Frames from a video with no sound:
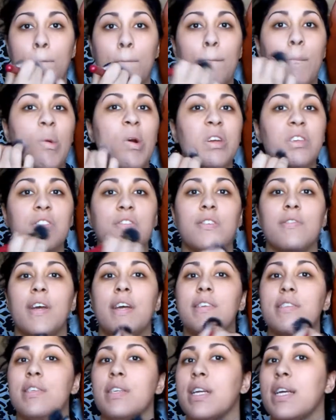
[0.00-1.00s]

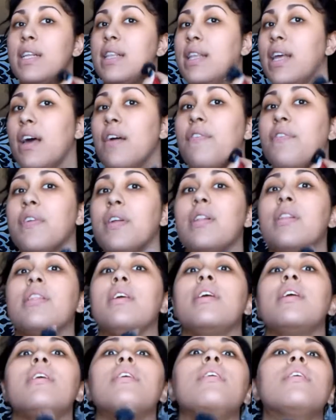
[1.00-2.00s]
moisturizer can
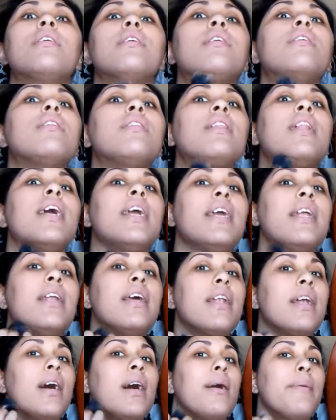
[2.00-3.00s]
definitely lighten
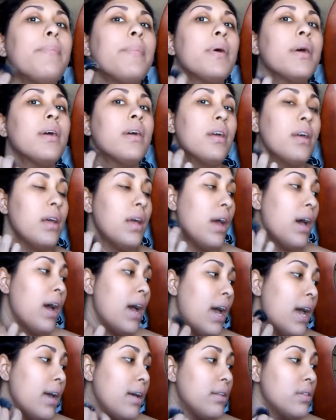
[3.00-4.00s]
it up
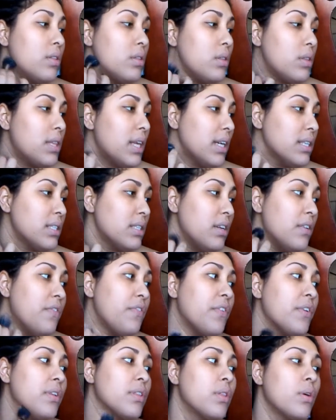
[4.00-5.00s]
And that's good
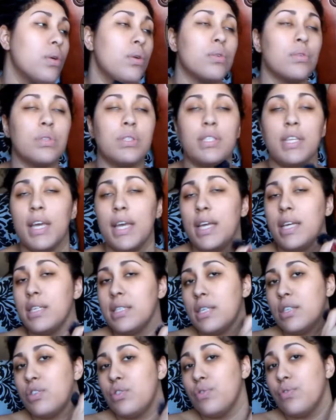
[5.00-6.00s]
for those
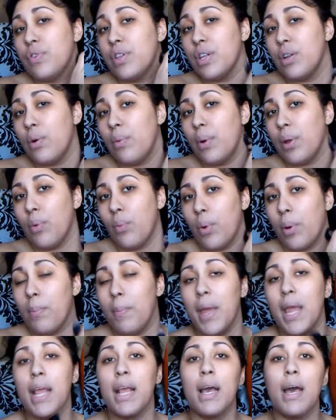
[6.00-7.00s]
days that you really don't want to wear
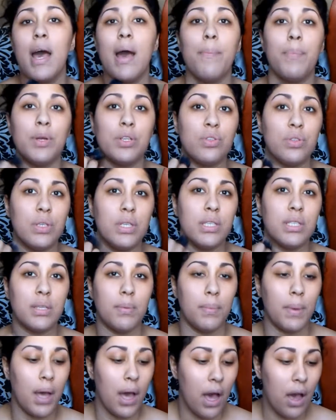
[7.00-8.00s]
makeup, but you need
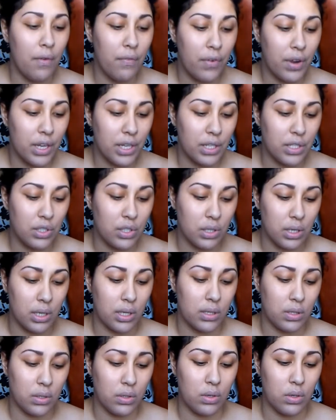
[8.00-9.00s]
some coverage
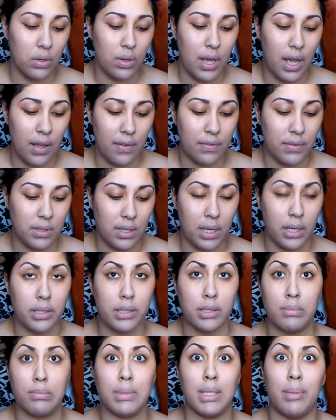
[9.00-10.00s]
because, you know, you have like
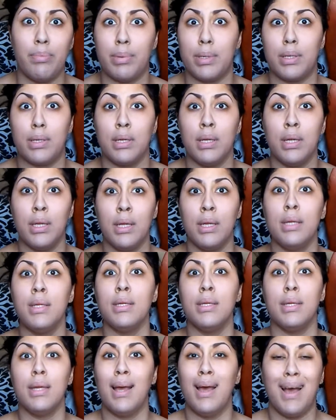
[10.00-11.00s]
some type of,
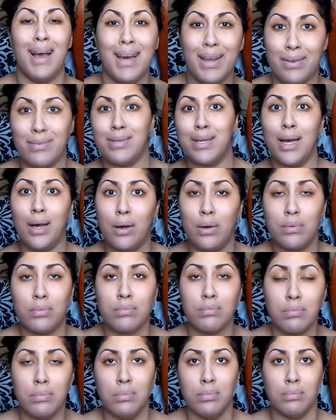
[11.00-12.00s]
I don't know,
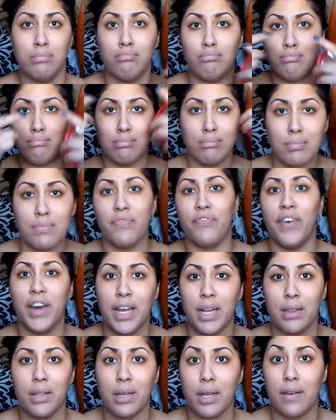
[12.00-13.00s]

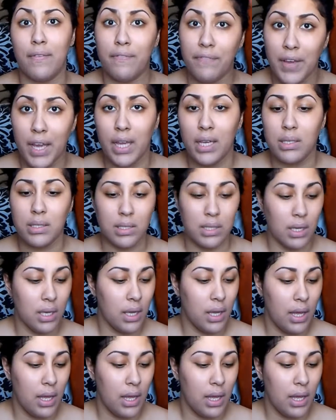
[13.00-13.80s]
funny looking face.